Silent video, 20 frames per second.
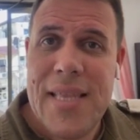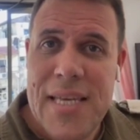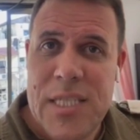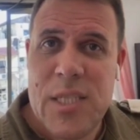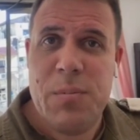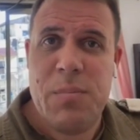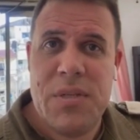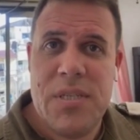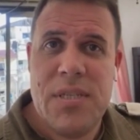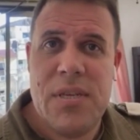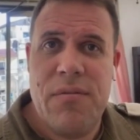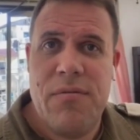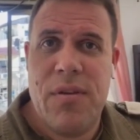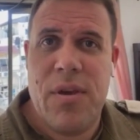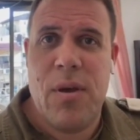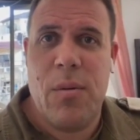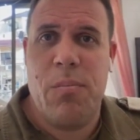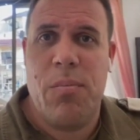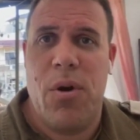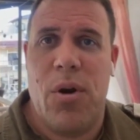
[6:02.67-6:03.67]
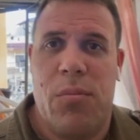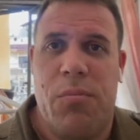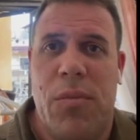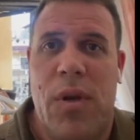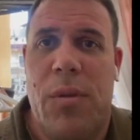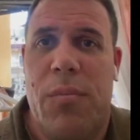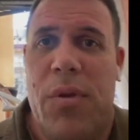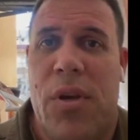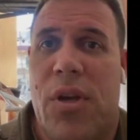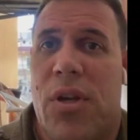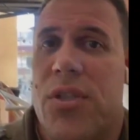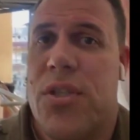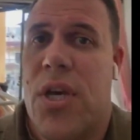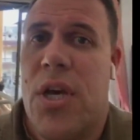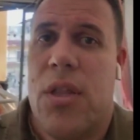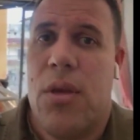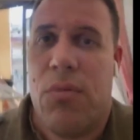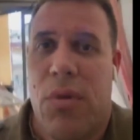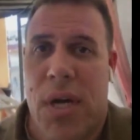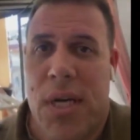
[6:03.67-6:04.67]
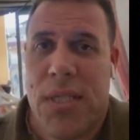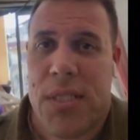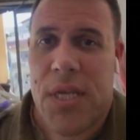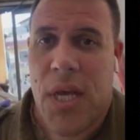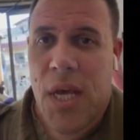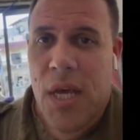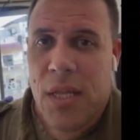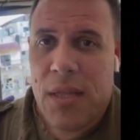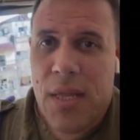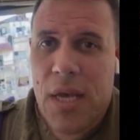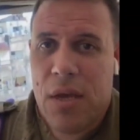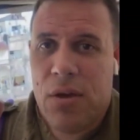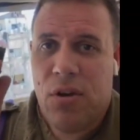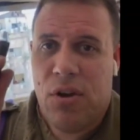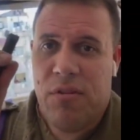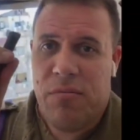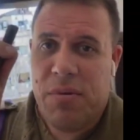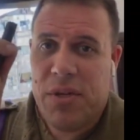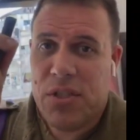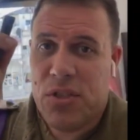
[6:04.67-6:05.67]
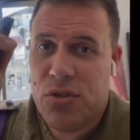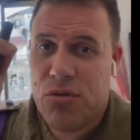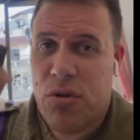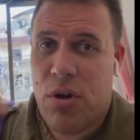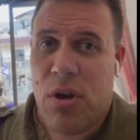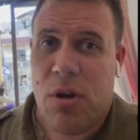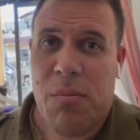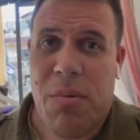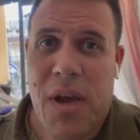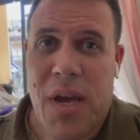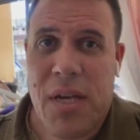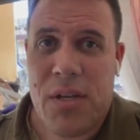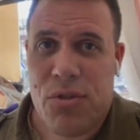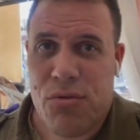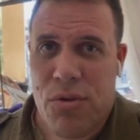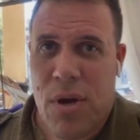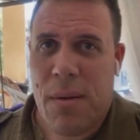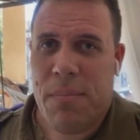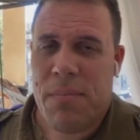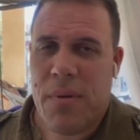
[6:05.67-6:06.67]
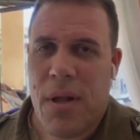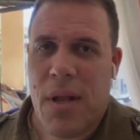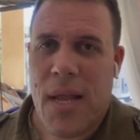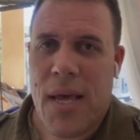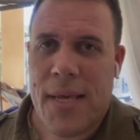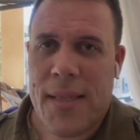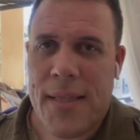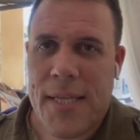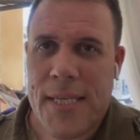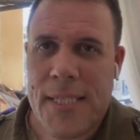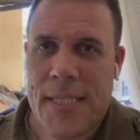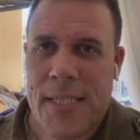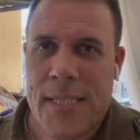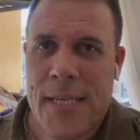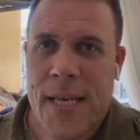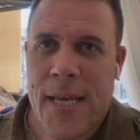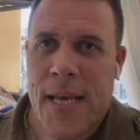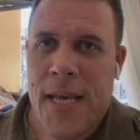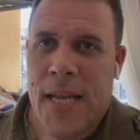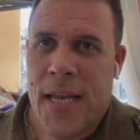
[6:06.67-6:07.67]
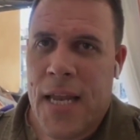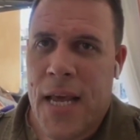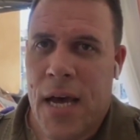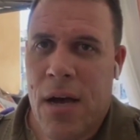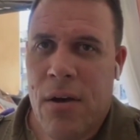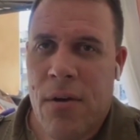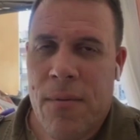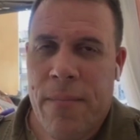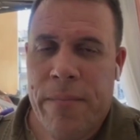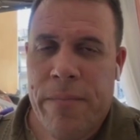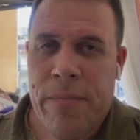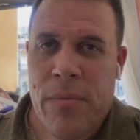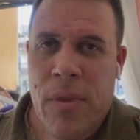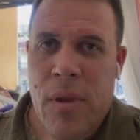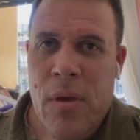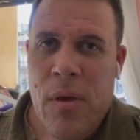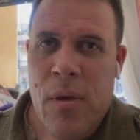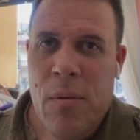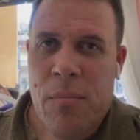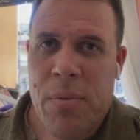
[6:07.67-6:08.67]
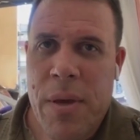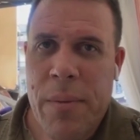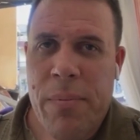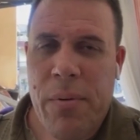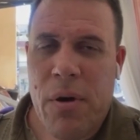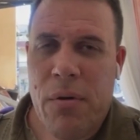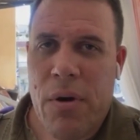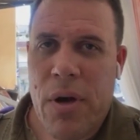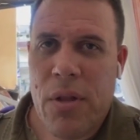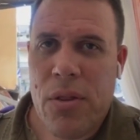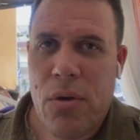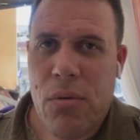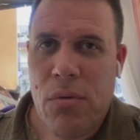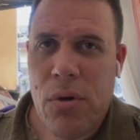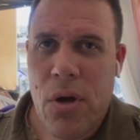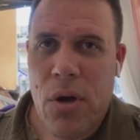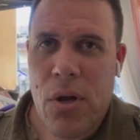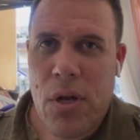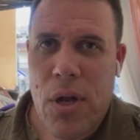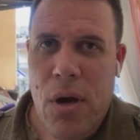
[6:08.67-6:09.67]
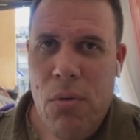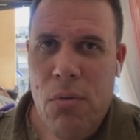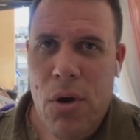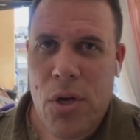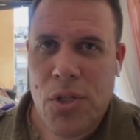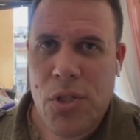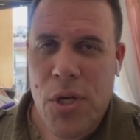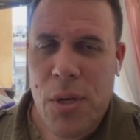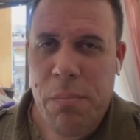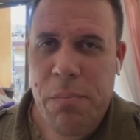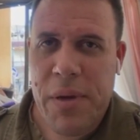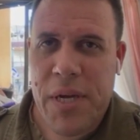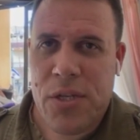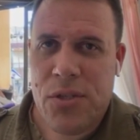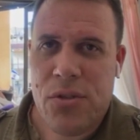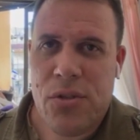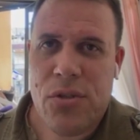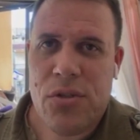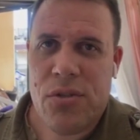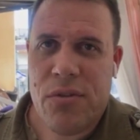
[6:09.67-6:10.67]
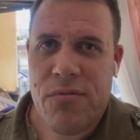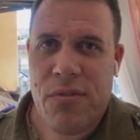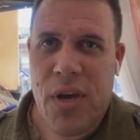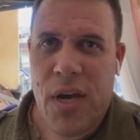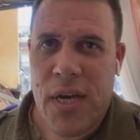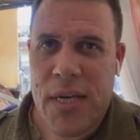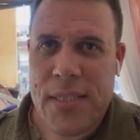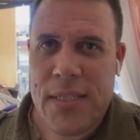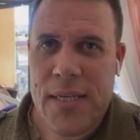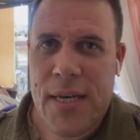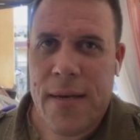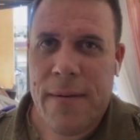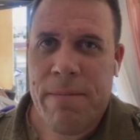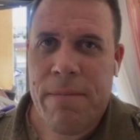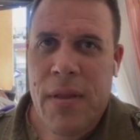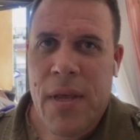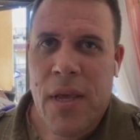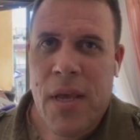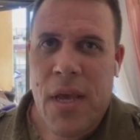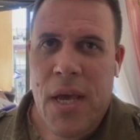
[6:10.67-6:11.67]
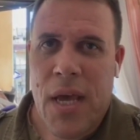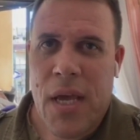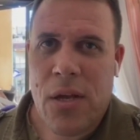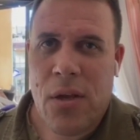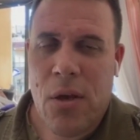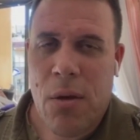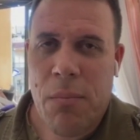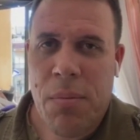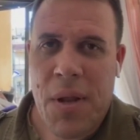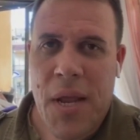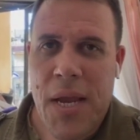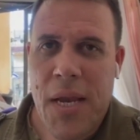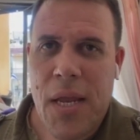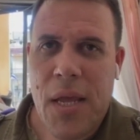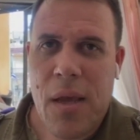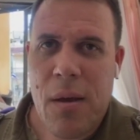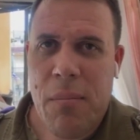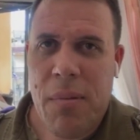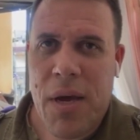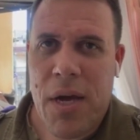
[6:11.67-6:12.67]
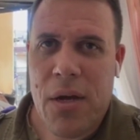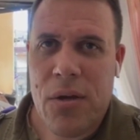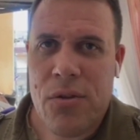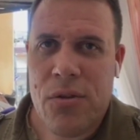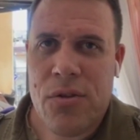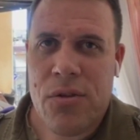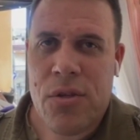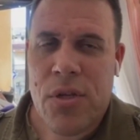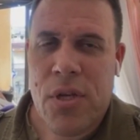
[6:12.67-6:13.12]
this specific apartment, because otherwise they could have been struck by shrapnel like this. Now, people around the world are watching pictures of Gaza and complaining about